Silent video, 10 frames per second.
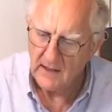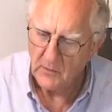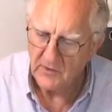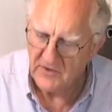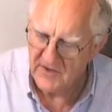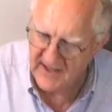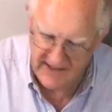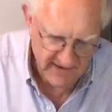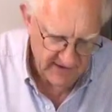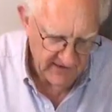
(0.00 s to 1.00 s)
what you see
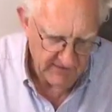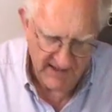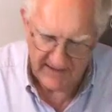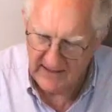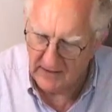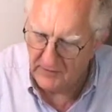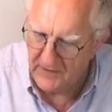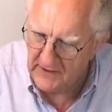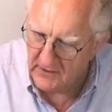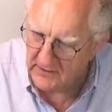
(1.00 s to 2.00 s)
is that the magnetic
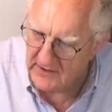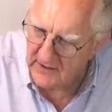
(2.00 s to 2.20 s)
field